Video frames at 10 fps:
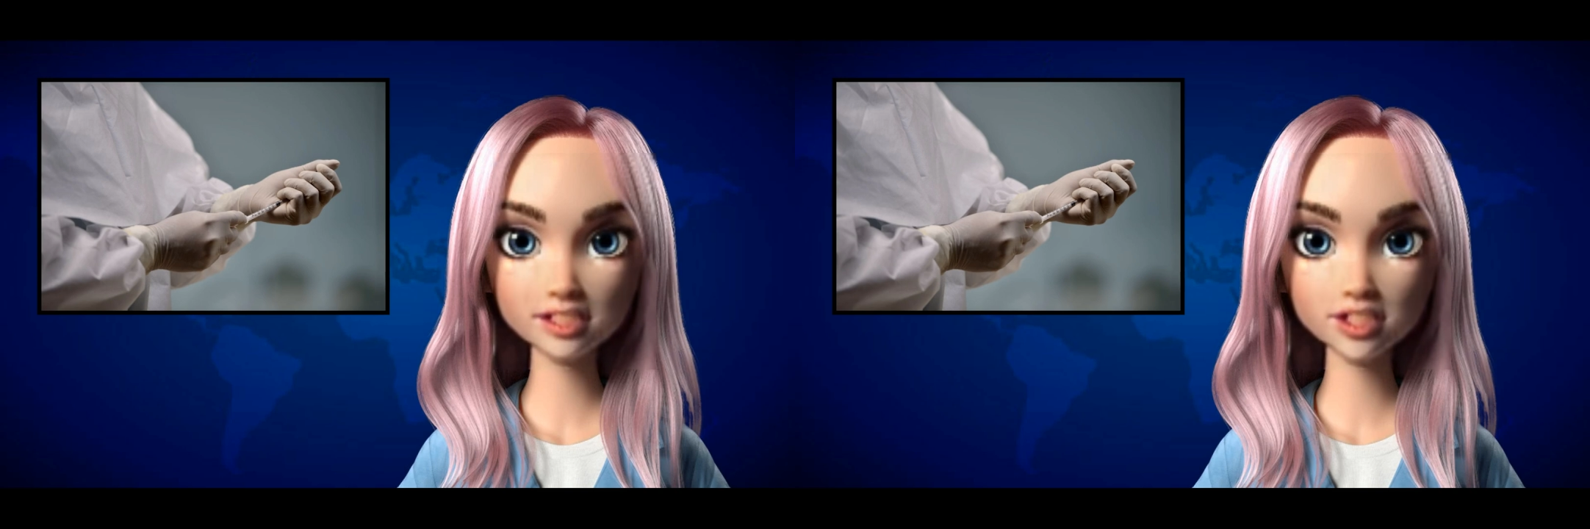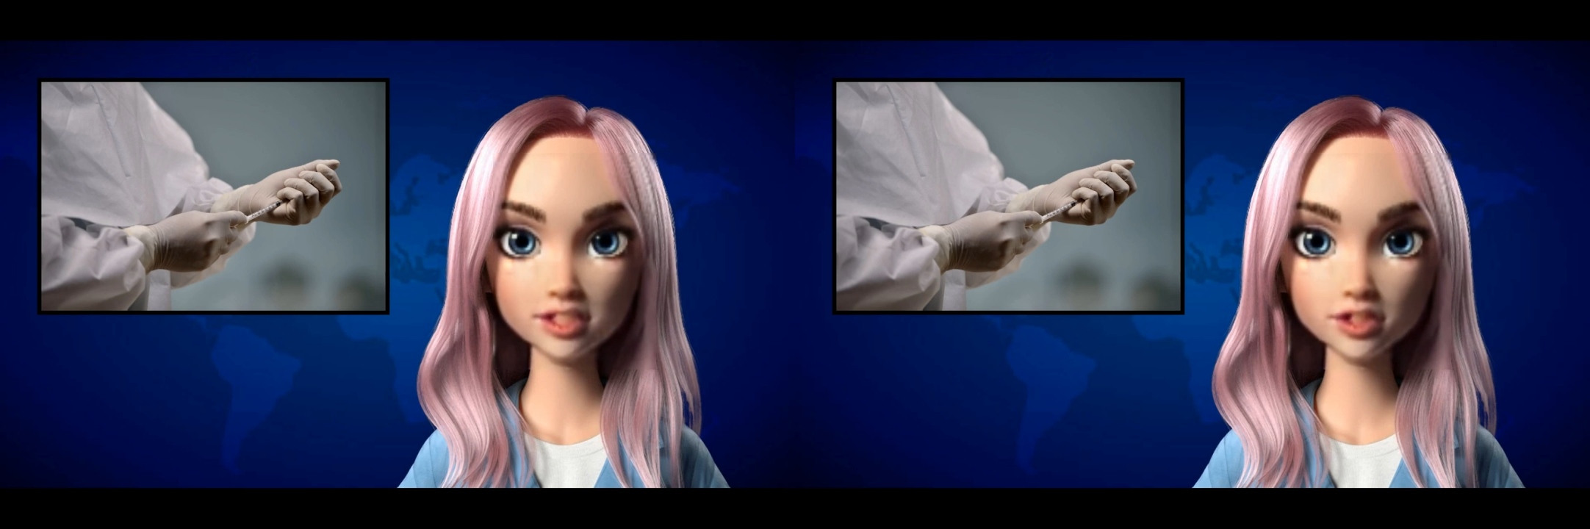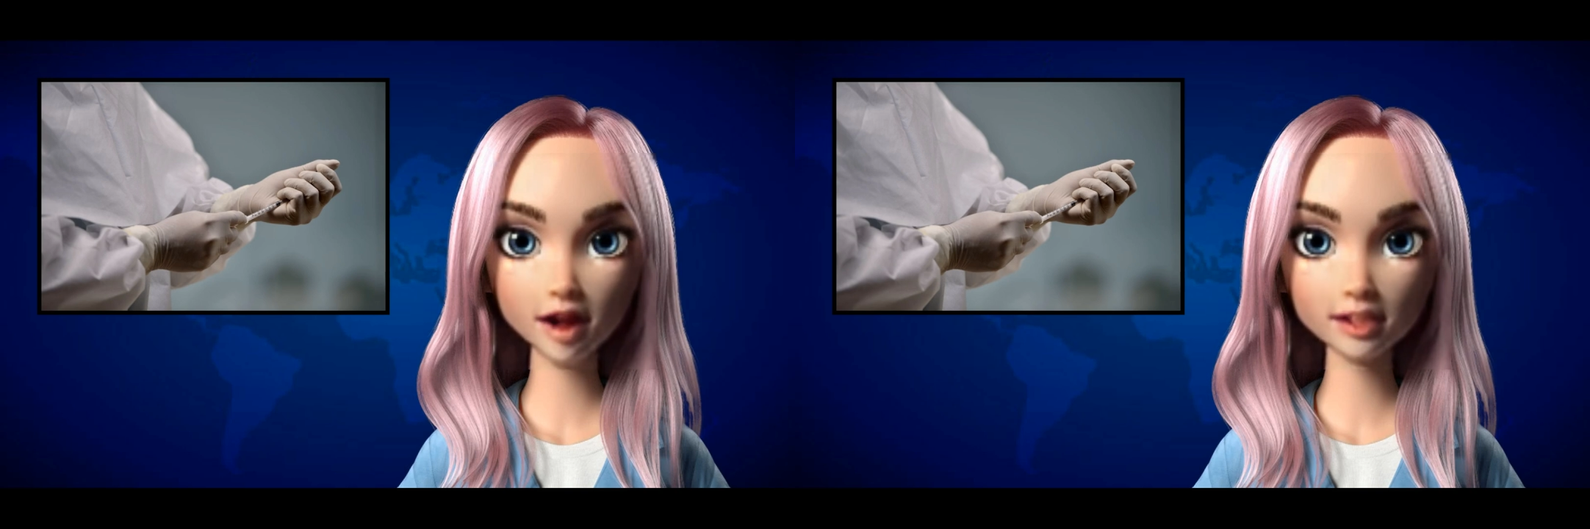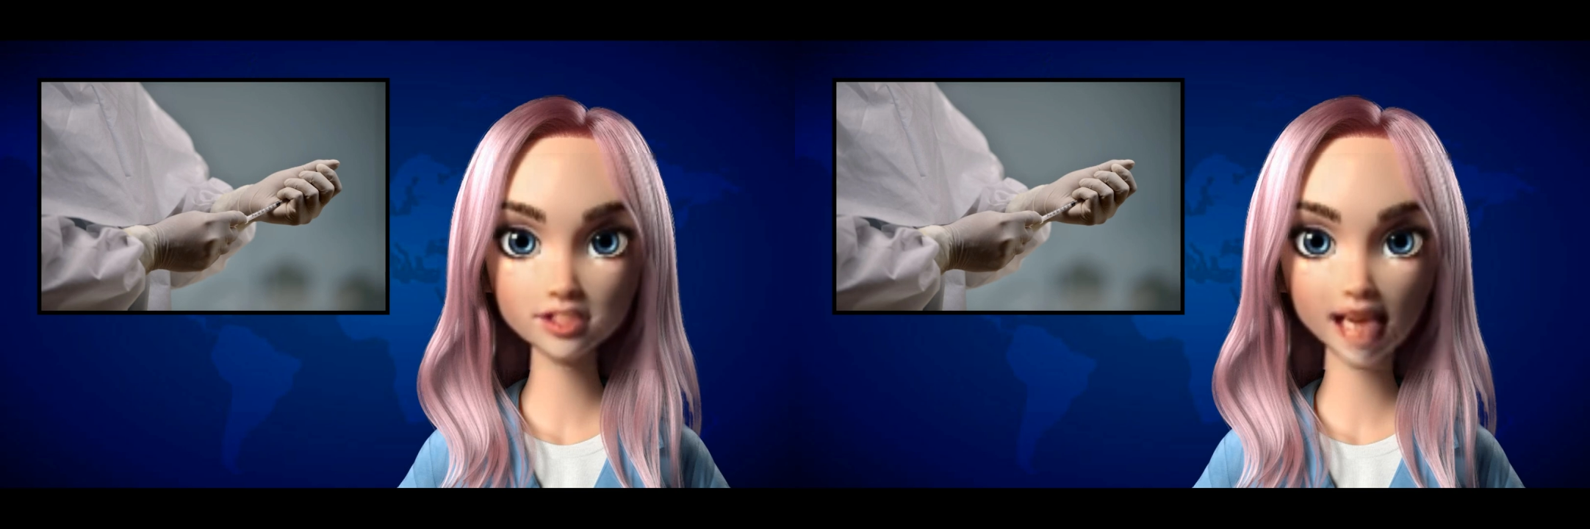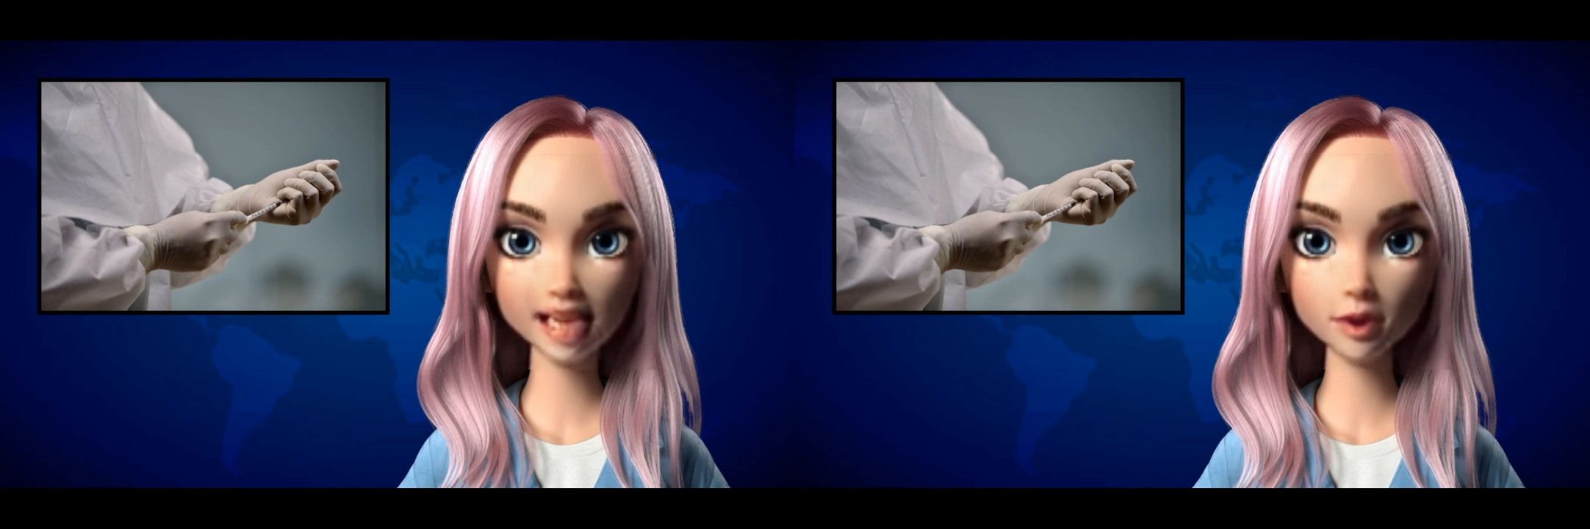since
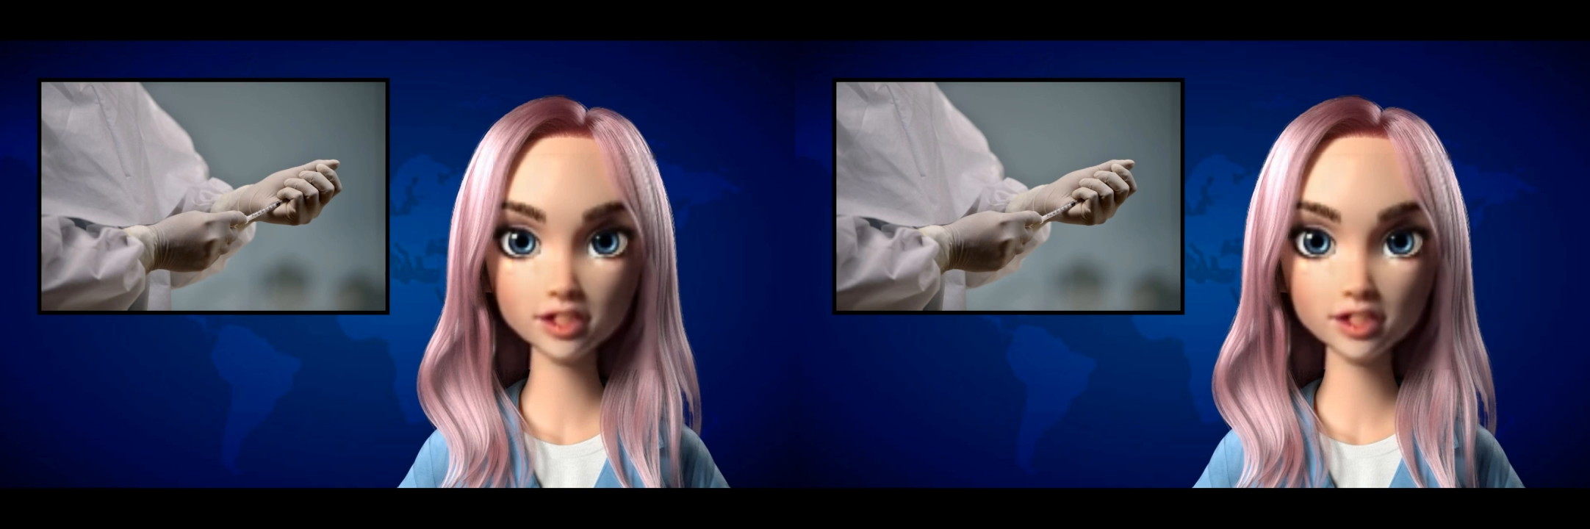Monday when